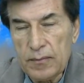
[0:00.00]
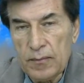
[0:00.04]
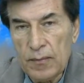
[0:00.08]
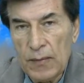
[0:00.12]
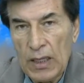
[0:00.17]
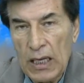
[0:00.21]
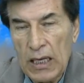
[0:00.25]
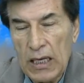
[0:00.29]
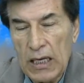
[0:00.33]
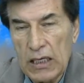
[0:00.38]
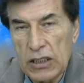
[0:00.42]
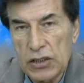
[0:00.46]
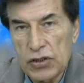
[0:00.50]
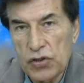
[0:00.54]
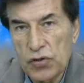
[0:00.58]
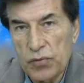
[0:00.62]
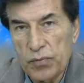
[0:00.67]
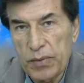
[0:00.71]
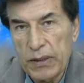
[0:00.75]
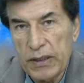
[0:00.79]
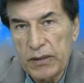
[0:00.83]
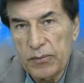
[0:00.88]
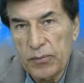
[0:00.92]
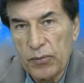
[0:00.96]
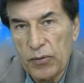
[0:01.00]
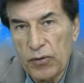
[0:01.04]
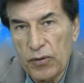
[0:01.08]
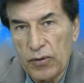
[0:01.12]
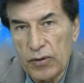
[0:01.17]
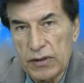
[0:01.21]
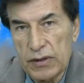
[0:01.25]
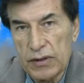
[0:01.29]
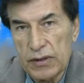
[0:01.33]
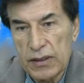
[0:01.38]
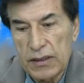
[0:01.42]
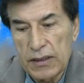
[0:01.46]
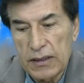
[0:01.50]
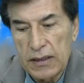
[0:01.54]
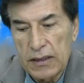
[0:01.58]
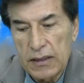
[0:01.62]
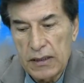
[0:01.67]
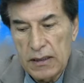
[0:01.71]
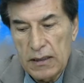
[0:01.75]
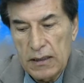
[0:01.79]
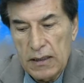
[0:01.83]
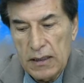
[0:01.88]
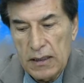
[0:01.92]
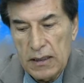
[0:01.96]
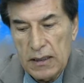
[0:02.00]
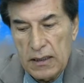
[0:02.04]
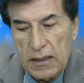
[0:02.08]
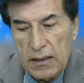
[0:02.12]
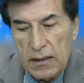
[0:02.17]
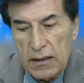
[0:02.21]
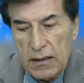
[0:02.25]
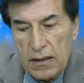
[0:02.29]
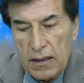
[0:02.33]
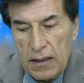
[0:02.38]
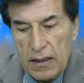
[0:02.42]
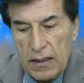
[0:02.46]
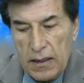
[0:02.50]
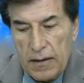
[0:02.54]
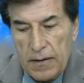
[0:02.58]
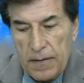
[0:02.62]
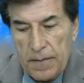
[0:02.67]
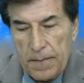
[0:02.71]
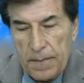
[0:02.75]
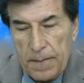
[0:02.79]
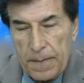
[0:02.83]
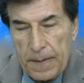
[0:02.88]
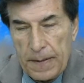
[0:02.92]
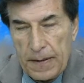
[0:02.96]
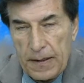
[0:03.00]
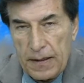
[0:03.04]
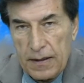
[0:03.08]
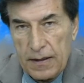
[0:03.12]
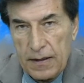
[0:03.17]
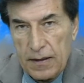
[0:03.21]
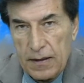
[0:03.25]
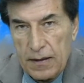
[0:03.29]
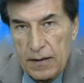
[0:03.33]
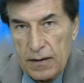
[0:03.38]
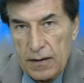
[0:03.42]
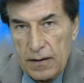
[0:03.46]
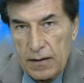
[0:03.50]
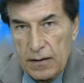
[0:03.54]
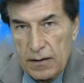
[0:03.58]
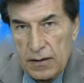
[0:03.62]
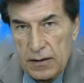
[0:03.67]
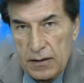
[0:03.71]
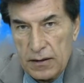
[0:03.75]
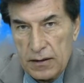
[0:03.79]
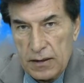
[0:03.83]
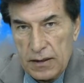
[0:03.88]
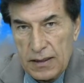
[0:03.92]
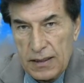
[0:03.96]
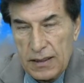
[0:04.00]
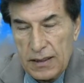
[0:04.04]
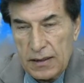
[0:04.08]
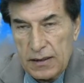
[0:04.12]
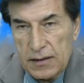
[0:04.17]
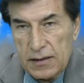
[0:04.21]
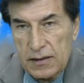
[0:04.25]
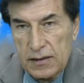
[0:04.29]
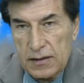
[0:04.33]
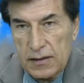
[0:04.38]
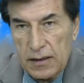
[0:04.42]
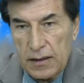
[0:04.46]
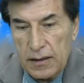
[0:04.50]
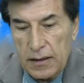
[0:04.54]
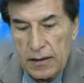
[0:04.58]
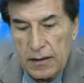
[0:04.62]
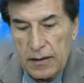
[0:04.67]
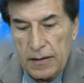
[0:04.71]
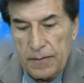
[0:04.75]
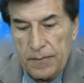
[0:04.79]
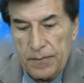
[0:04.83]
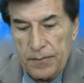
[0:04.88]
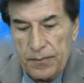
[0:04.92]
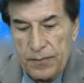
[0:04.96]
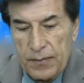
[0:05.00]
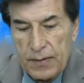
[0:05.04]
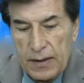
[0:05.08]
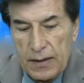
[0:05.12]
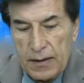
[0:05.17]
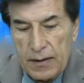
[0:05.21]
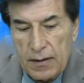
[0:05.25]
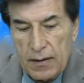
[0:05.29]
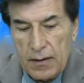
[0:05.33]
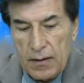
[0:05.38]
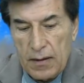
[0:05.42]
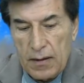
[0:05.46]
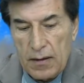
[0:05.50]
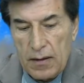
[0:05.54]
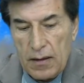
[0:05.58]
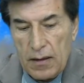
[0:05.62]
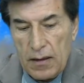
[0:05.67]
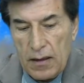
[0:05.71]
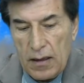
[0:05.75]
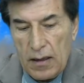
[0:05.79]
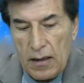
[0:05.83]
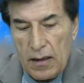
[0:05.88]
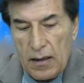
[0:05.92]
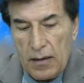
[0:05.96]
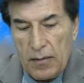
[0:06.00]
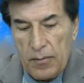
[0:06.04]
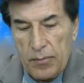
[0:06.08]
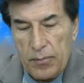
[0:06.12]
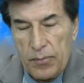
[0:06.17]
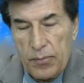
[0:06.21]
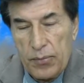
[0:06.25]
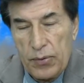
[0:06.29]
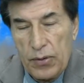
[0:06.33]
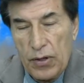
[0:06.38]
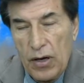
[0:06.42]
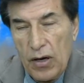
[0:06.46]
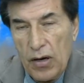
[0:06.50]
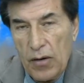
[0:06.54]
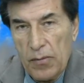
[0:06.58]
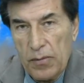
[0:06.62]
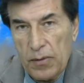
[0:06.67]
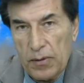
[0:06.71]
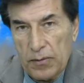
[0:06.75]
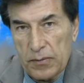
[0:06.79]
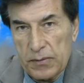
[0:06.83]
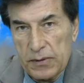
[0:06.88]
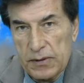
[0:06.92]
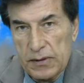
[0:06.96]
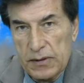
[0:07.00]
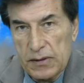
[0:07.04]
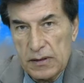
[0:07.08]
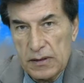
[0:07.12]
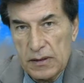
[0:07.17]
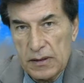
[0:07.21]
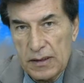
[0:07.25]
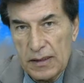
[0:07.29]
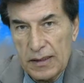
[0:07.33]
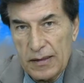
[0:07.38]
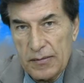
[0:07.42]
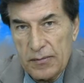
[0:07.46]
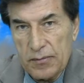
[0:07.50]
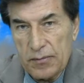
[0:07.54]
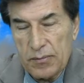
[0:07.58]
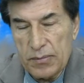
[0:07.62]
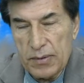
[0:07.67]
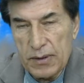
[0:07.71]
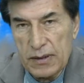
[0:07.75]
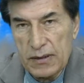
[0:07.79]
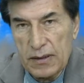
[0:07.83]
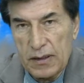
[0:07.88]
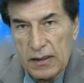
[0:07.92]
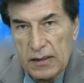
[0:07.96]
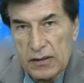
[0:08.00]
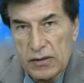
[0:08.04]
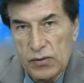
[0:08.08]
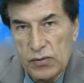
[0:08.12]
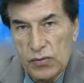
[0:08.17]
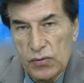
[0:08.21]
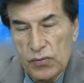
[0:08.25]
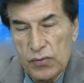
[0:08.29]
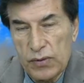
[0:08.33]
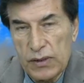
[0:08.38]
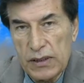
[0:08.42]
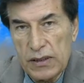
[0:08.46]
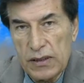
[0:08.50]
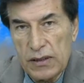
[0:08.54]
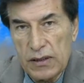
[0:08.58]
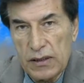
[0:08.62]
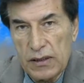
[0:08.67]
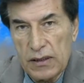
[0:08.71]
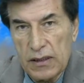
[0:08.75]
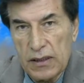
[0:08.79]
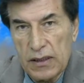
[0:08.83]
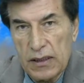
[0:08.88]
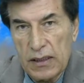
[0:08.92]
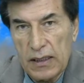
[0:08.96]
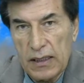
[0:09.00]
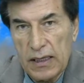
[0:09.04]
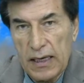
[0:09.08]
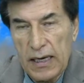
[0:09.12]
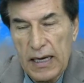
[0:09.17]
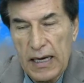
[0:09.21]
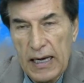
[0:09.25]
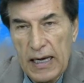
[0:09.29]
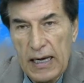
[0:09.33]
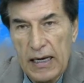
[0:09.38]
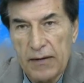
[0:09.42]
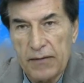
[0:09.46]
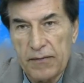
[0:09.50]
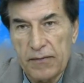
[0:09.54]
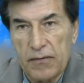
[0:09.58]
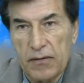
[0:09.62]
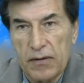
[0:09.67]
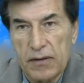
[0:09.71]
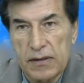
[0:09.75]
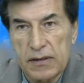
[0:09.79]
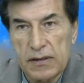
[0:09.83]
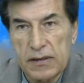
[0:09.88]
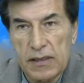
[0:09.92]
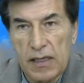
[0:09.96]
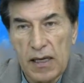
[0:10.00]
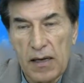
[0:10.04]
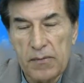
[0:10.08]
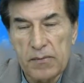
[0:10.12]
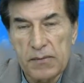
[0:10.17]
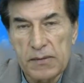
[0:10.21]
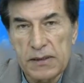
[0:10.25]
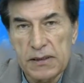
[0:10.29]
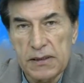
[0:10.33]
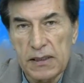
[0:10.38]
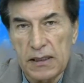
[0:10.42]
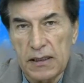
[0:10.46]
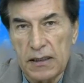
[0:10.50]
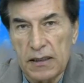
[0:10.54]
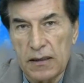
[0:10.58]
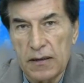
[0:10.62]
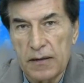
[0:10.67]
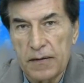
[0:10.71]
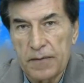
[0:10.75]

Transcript: uh, to pinpoint um, uh, these um, uh, problems because we have some say